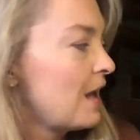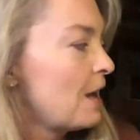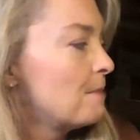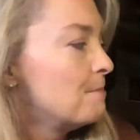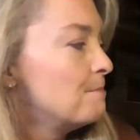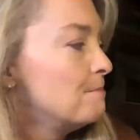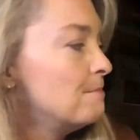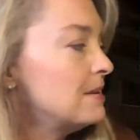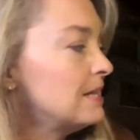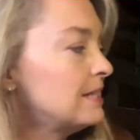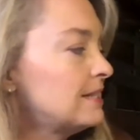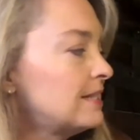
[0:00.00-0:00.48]

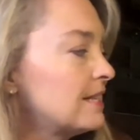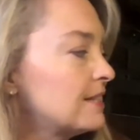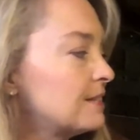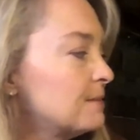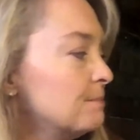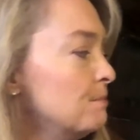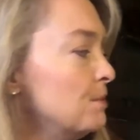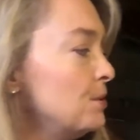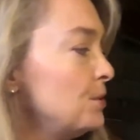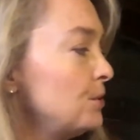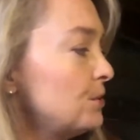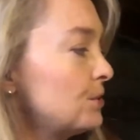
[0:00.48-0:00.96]
Mrs.
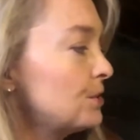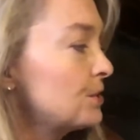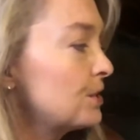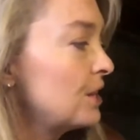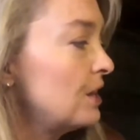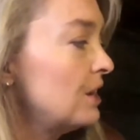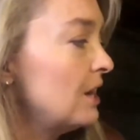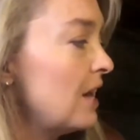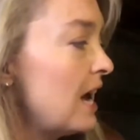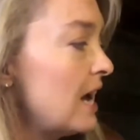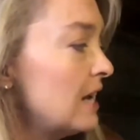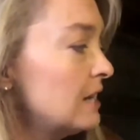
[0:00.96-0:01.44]
Moose
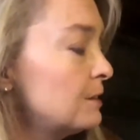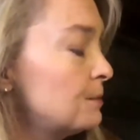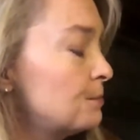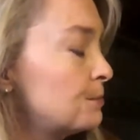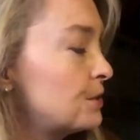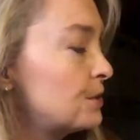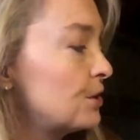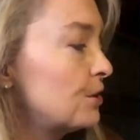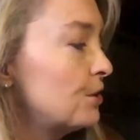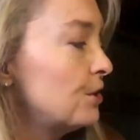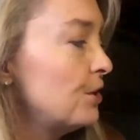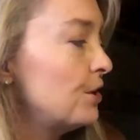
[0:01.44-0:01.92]
clasped
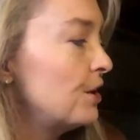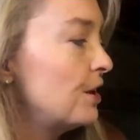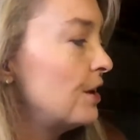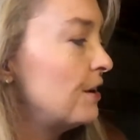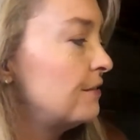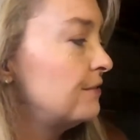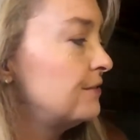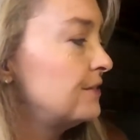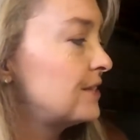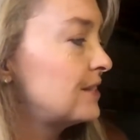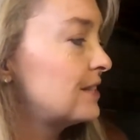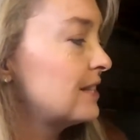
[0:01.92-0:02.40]
her
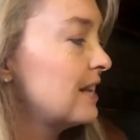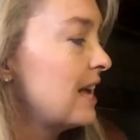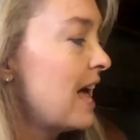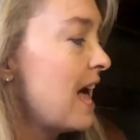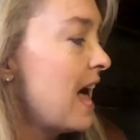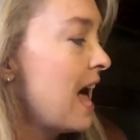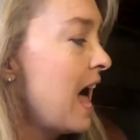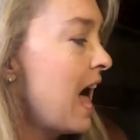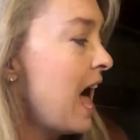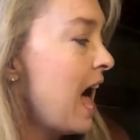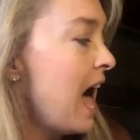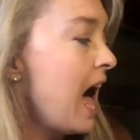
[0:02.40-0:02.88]
hooves.
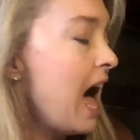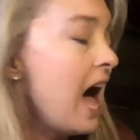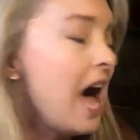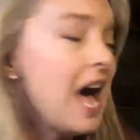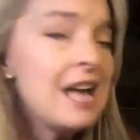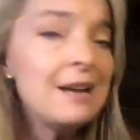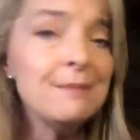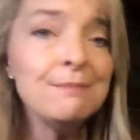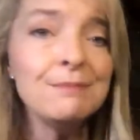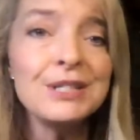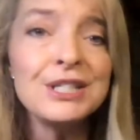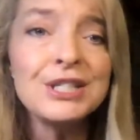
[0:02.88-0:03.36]

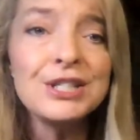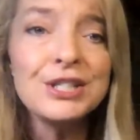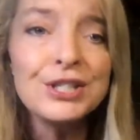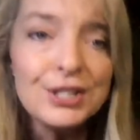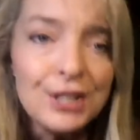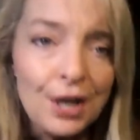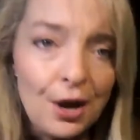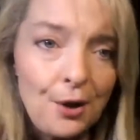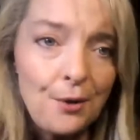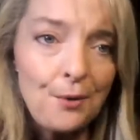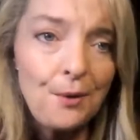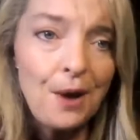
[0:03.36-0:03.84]
I'm so
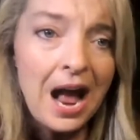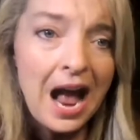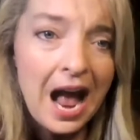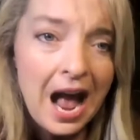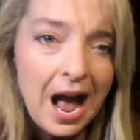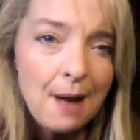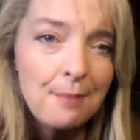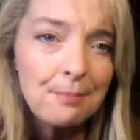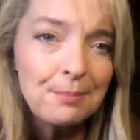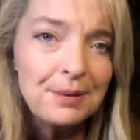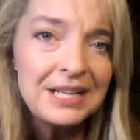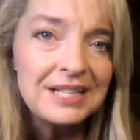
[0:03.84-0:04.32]

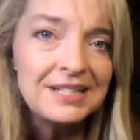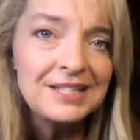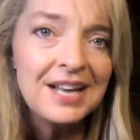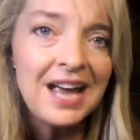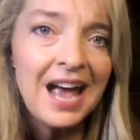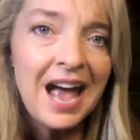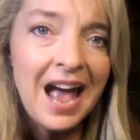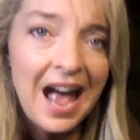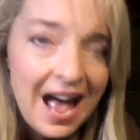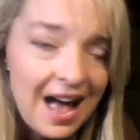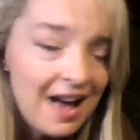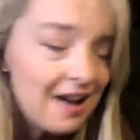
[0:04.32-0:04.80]
happy to
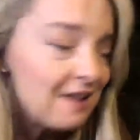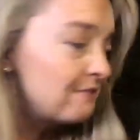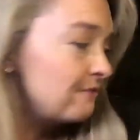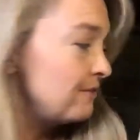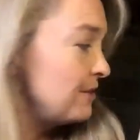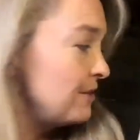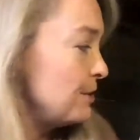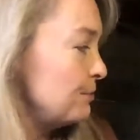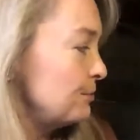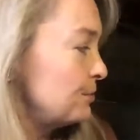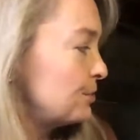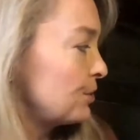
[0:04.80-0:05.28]
have
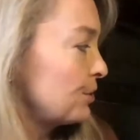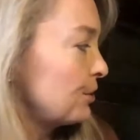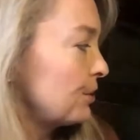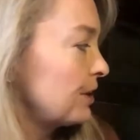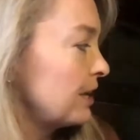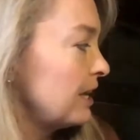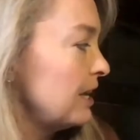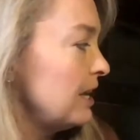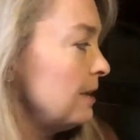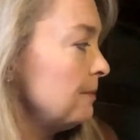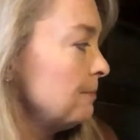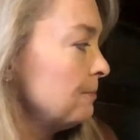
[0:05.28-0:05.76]
you,
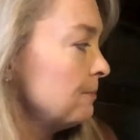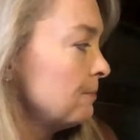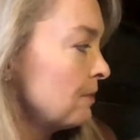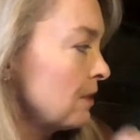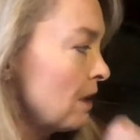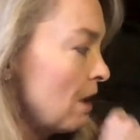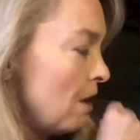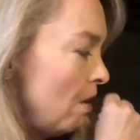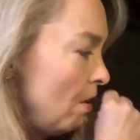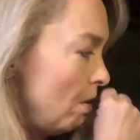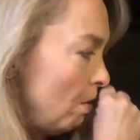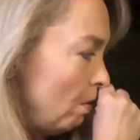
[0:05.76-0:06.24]
Turkey.
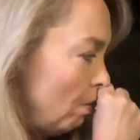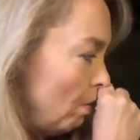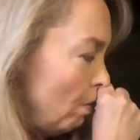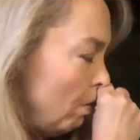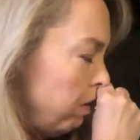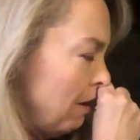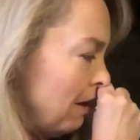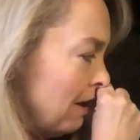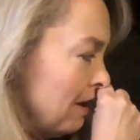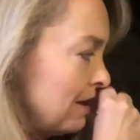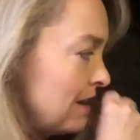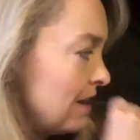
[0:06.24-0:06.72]

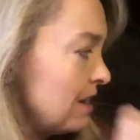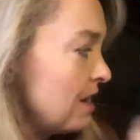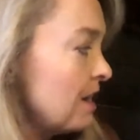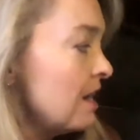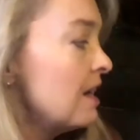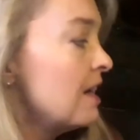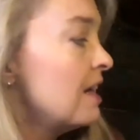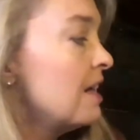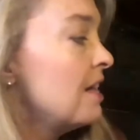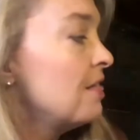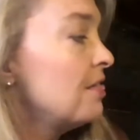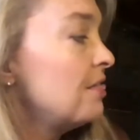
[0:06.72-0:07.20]

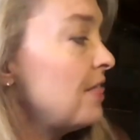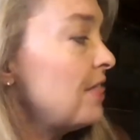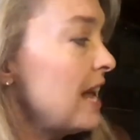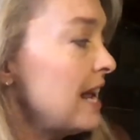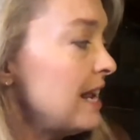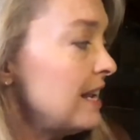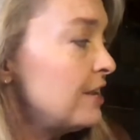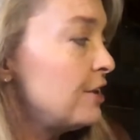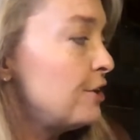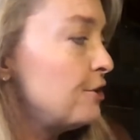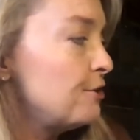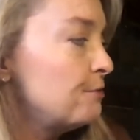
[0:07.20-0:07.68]

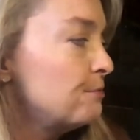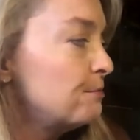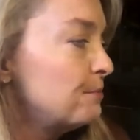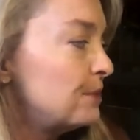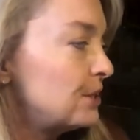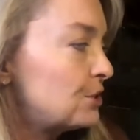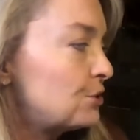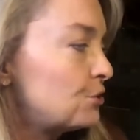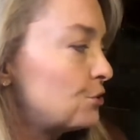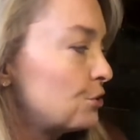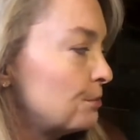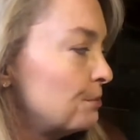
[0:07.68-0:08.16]
Thank you,
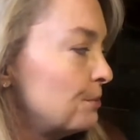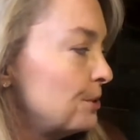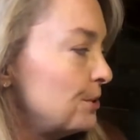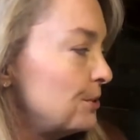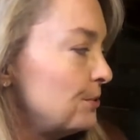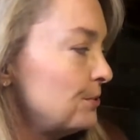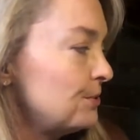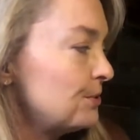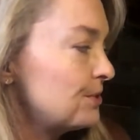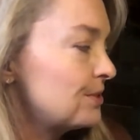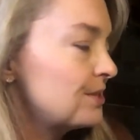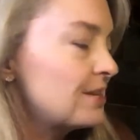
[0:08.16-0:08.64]
Mr.
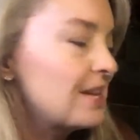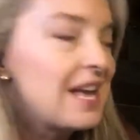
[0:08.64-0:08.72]
Moose.